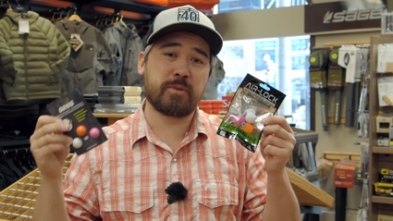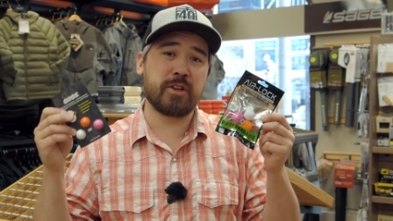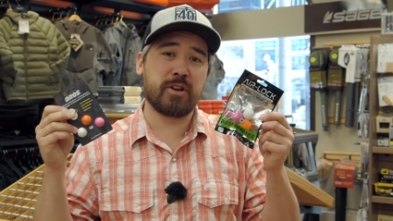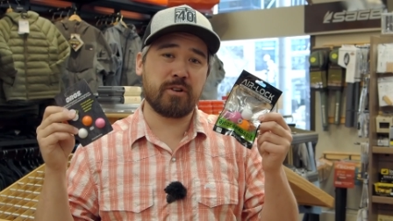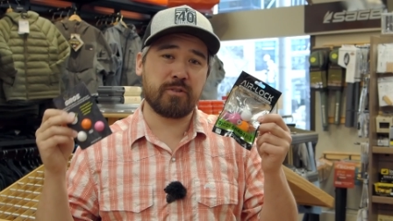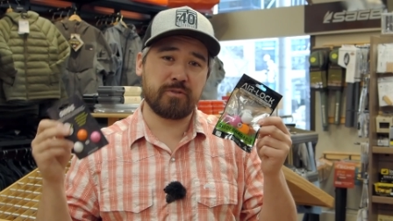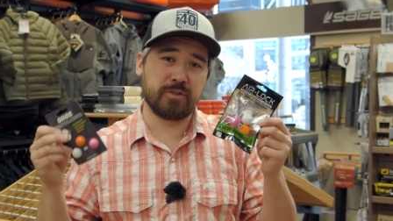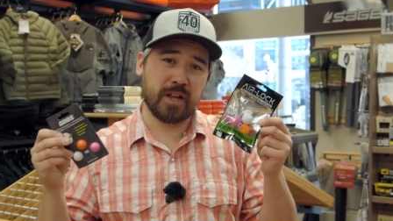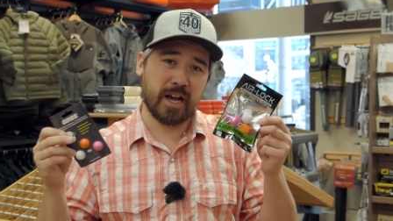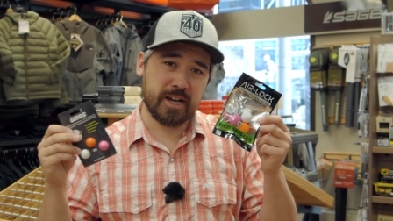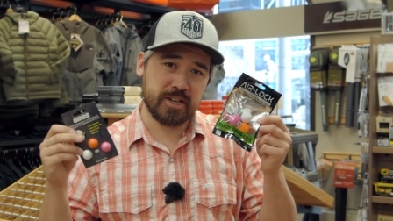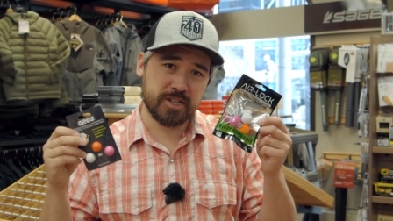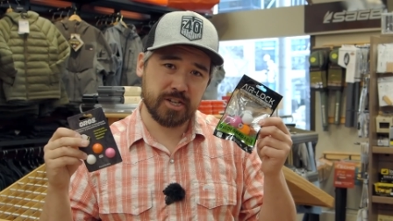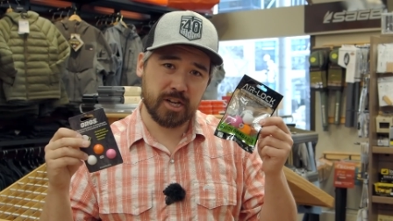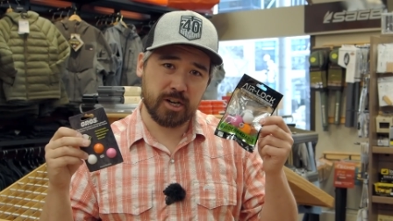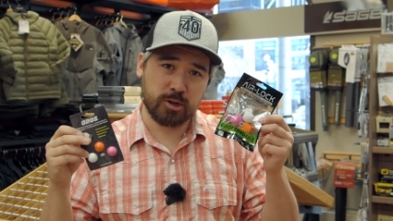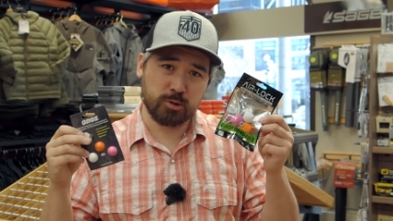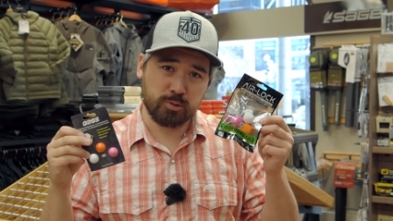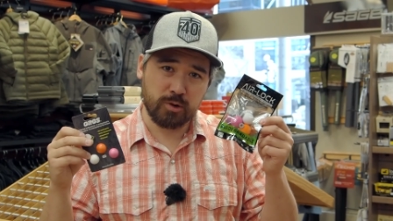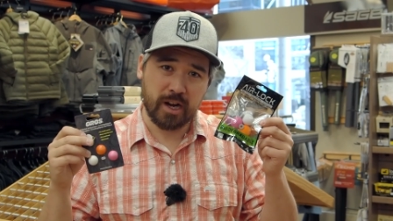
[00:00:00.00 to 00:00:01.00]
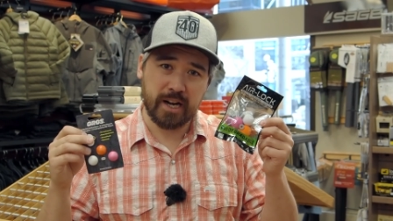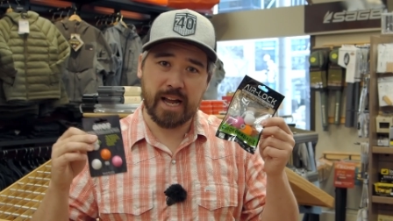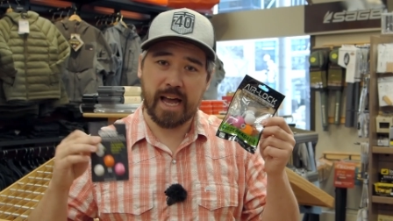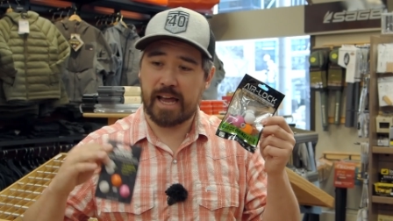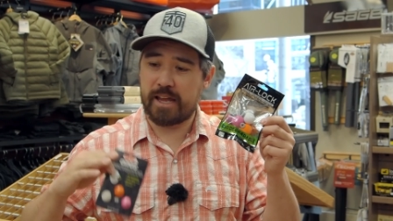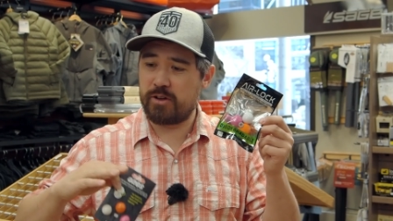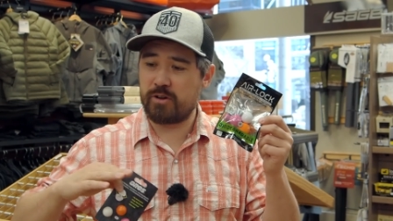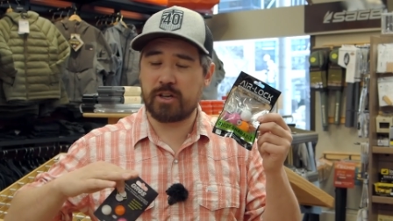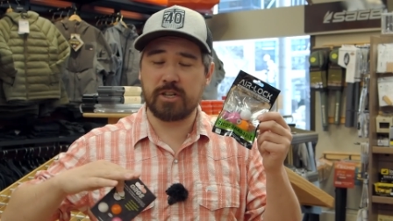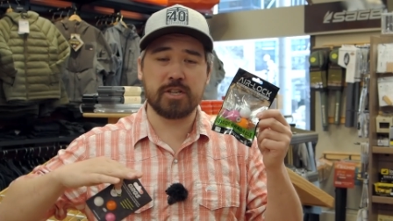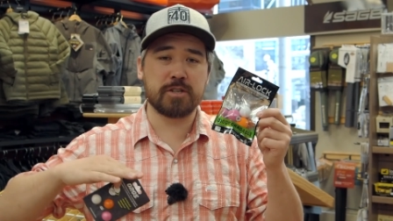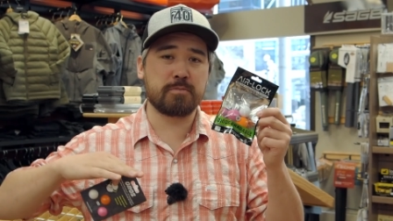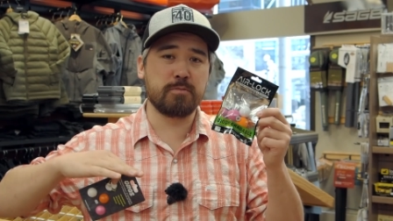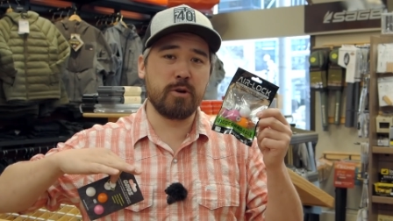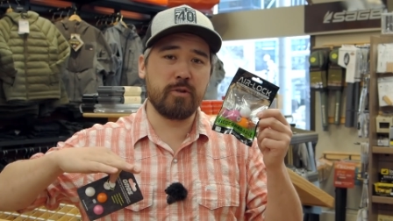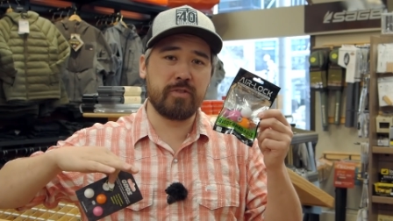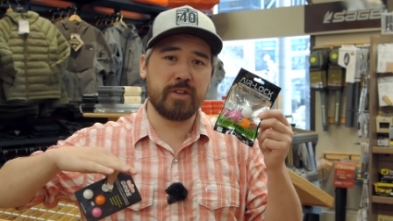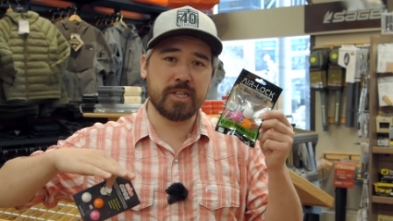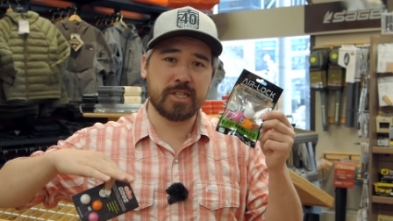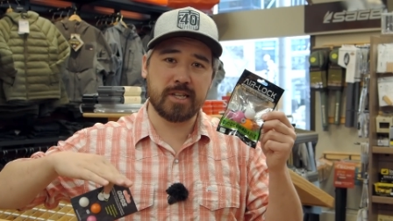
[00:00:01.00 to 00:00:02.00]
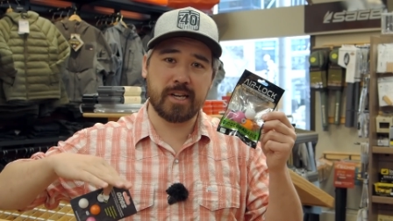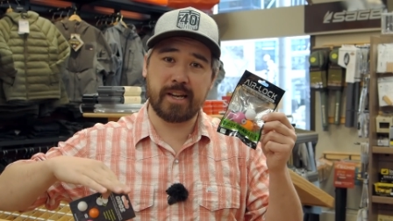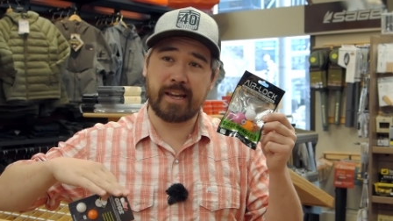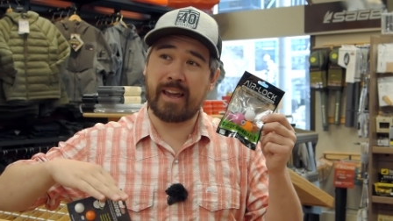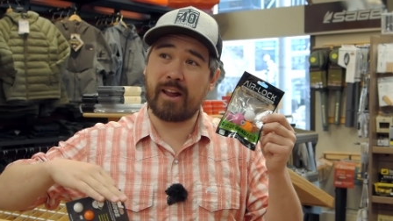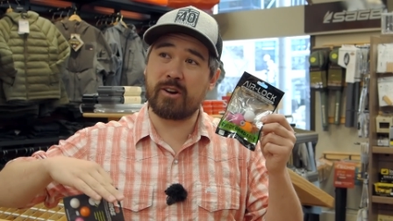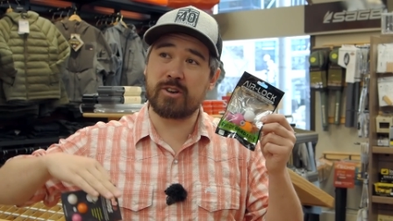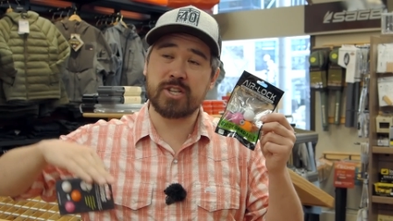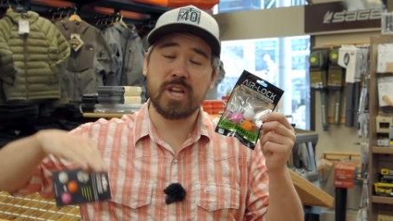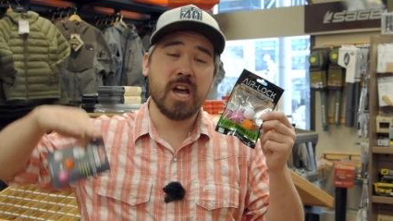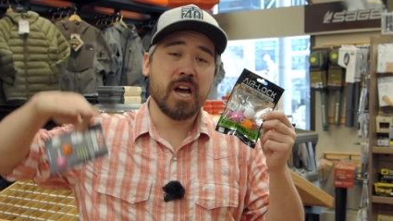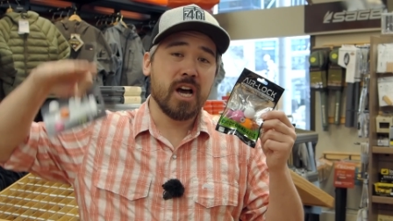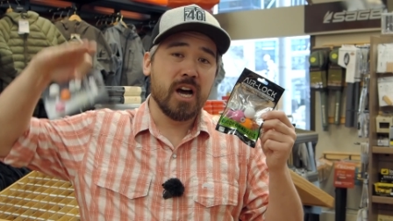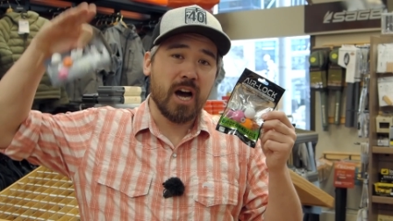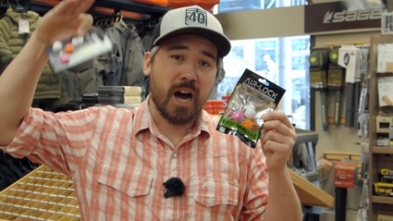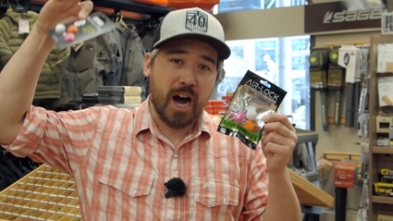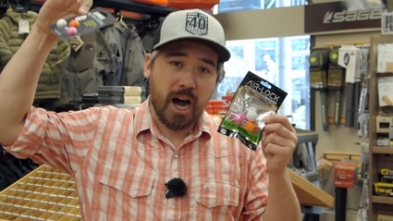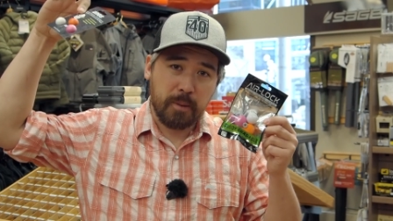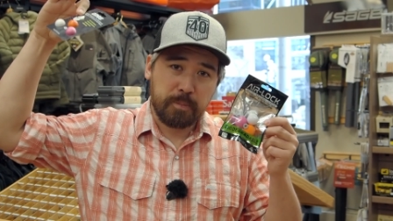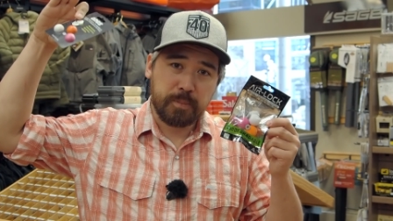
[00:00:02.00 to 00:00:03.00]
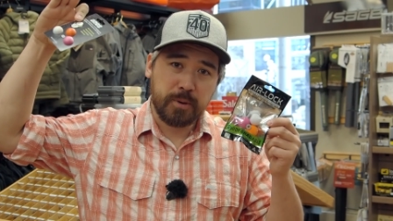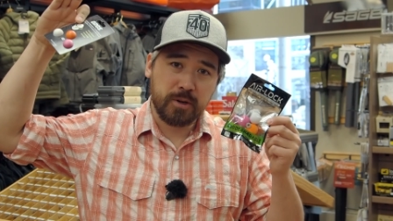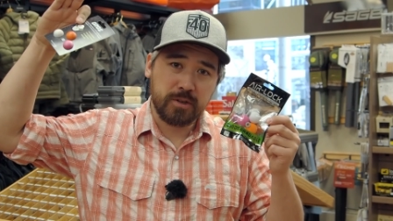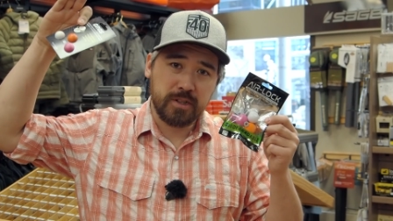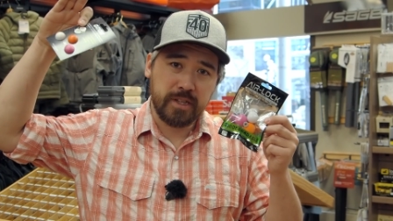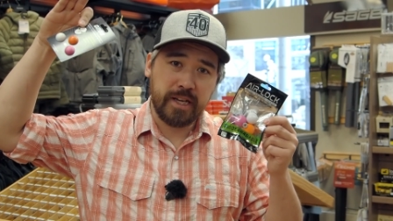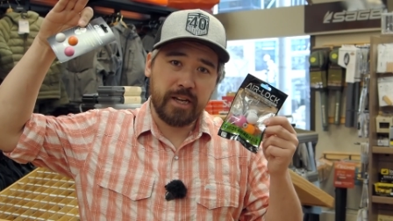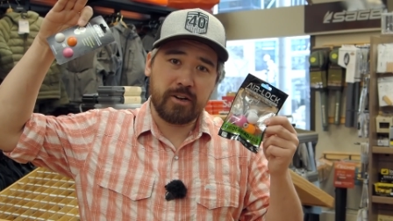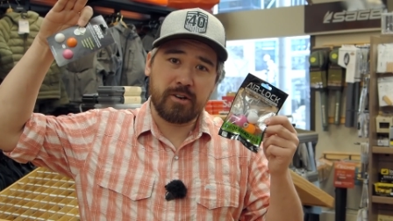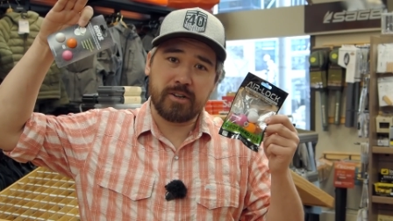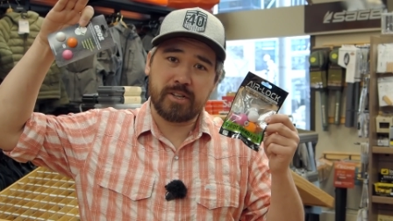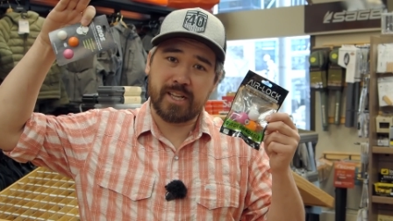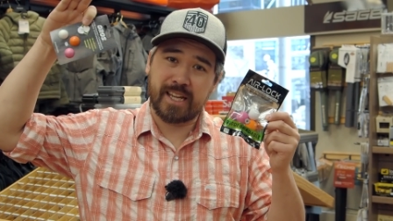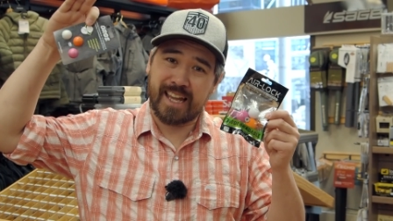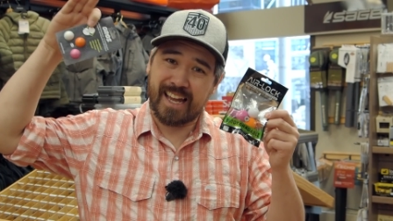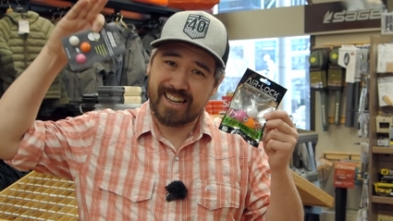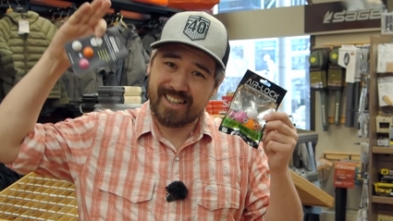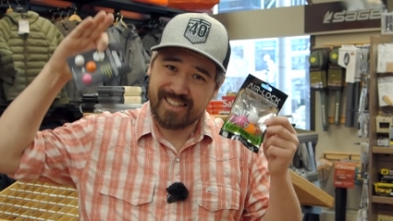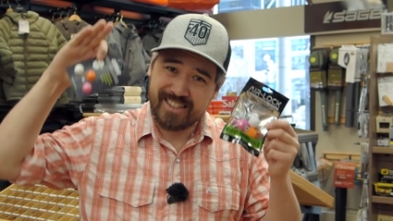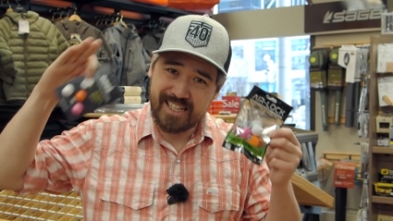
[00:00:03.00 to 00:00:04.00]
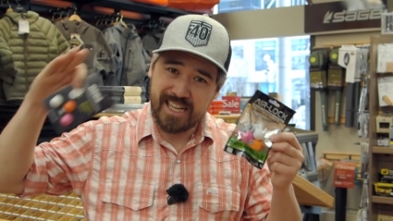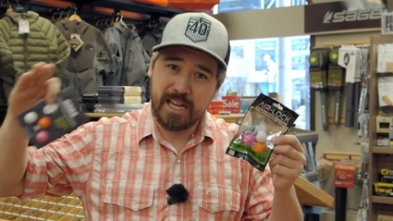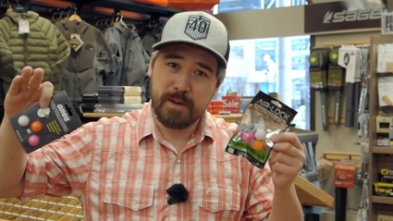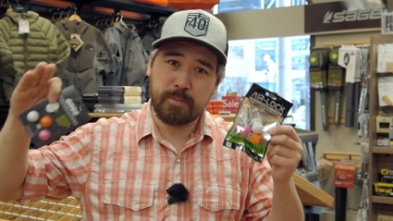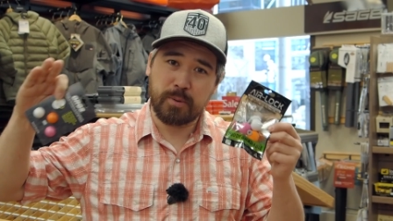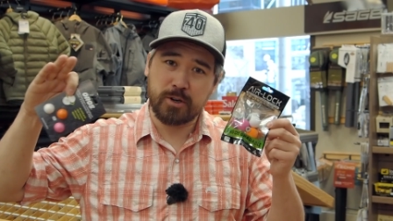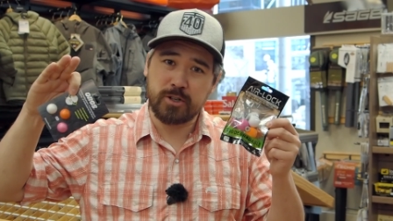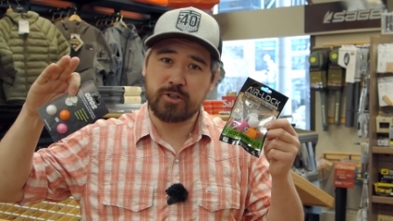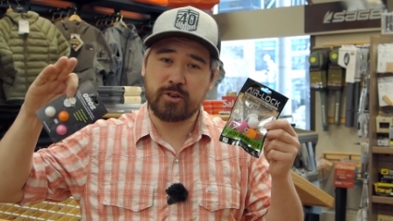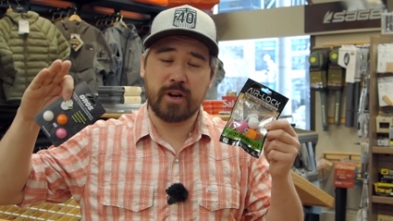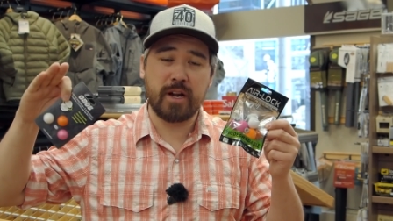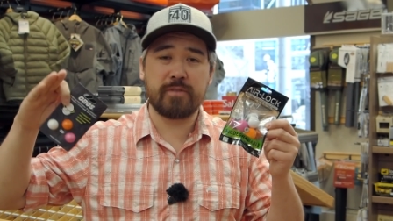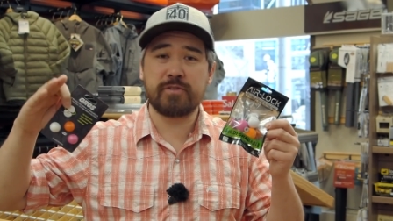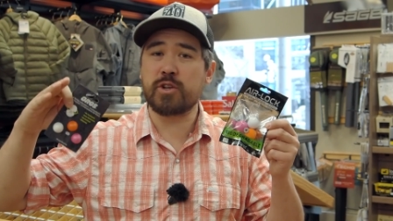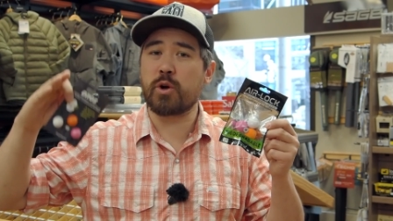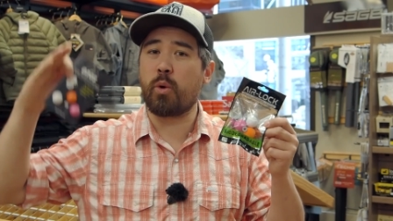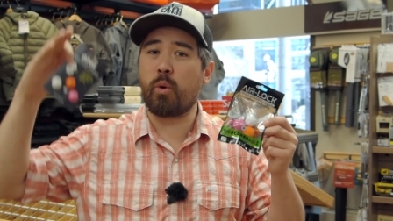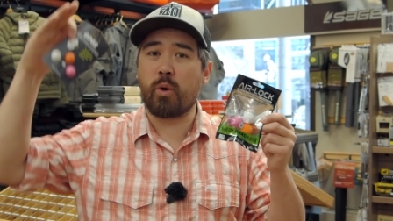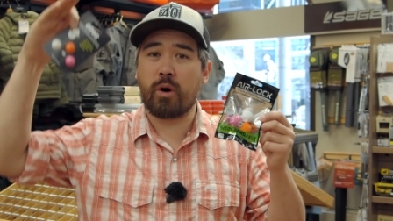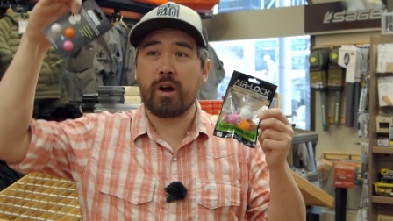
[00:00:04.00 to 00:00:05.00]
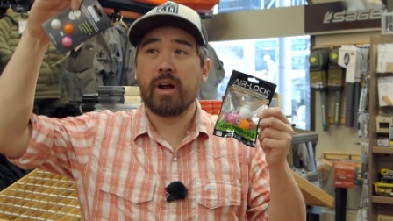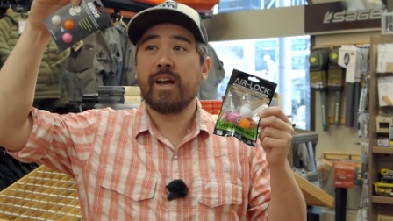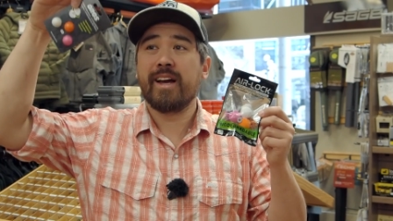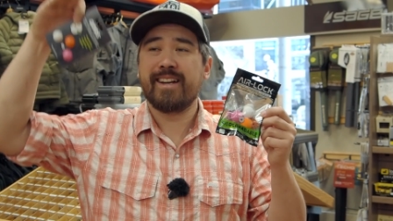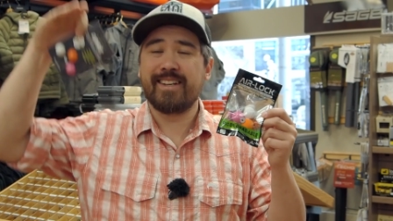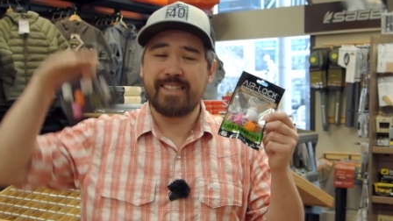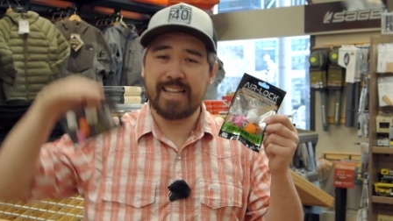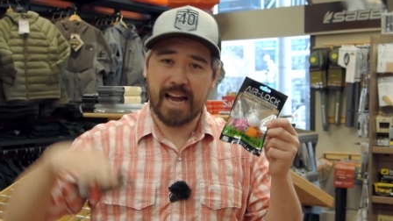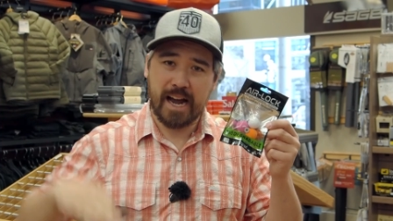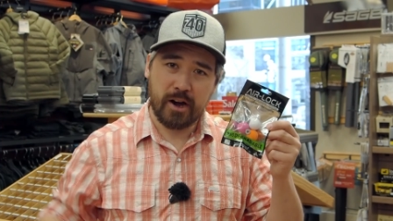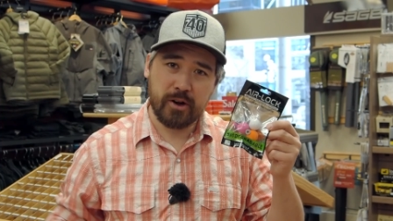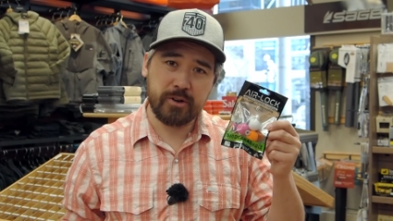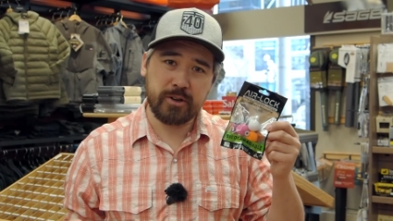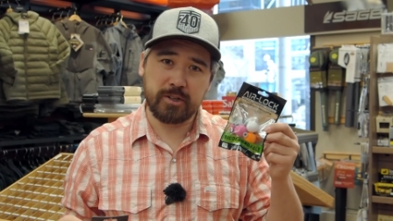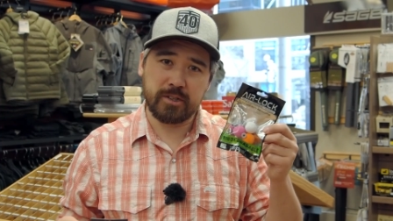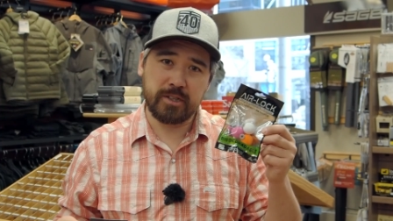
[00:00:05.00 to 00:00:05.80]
that your flies are going to run at. You can just move these indicators up your leader to get deeper drifts or down your